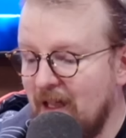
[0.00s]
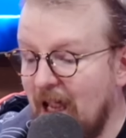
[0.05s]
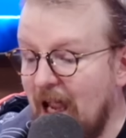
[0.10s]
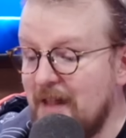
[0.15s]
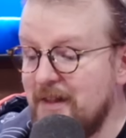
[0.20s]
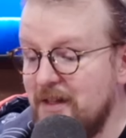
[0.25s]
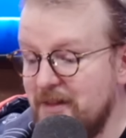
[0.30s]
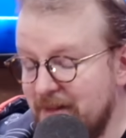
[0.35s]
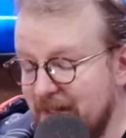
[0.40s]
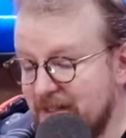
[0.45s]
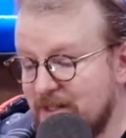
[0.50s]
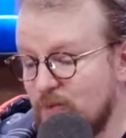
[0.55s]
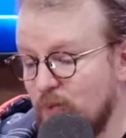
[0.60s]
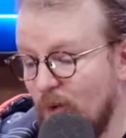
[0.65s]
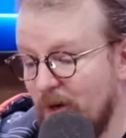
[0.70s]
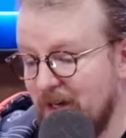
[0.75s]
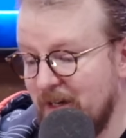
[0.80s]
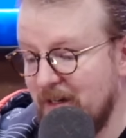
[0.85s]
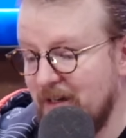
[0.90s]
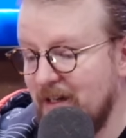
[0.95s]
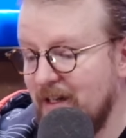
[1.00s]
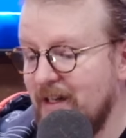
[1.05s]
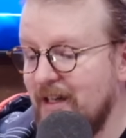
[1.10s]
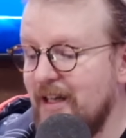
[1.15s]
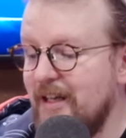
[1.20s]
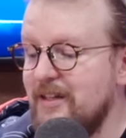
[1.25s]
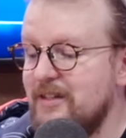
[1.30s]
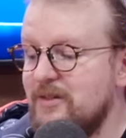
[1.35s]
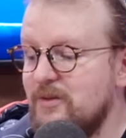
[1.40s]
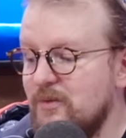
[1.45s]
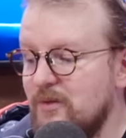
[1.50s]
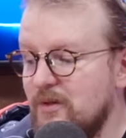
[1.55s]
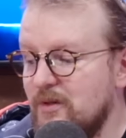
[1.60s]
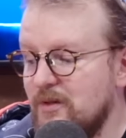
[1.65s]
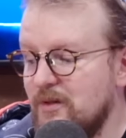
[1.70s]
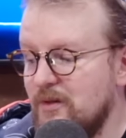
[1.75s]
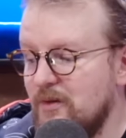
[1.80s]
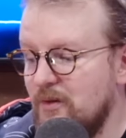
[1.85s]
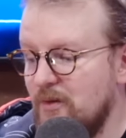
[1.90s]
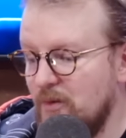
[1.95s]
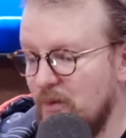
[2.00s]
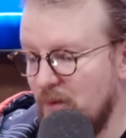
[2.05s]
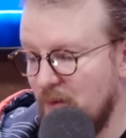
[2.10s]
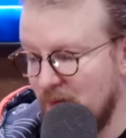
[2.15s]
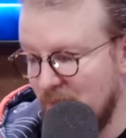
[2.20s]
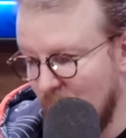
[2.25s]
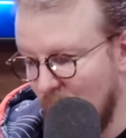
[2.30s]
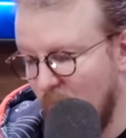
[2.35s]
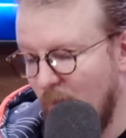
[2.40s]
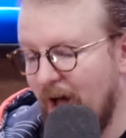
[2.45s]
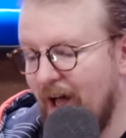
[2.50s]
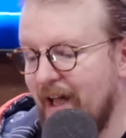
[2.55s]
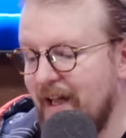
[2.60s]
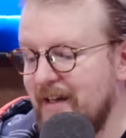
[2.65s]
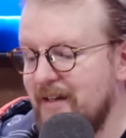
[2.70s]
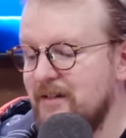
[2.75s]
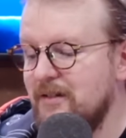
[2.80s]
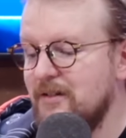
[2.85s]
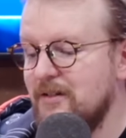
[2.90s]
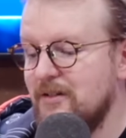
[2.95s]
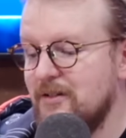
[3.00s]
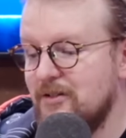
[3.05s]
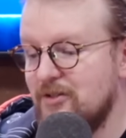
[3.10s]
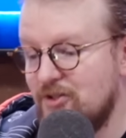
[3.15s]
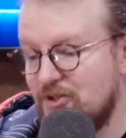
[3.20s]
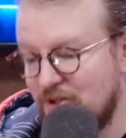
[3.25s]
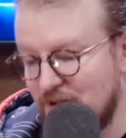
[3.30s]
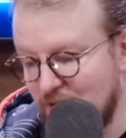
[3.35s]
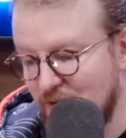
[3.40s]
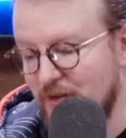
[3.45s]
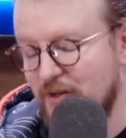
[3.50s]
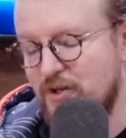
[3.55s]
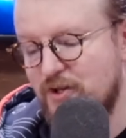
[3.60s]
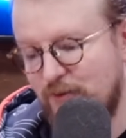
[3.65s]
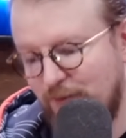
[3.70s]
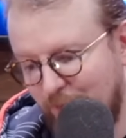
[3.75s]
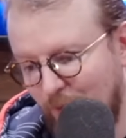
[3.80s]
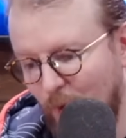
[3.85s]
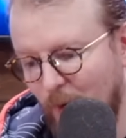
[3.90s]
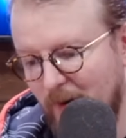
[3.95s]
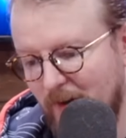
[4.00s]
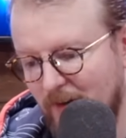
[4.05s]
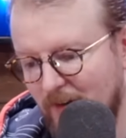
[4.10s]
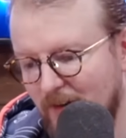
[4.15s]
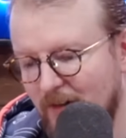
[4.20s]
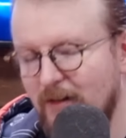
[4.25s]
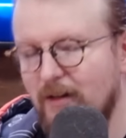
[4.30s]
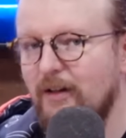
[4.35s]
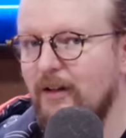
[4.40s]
And then this one is wide surge foil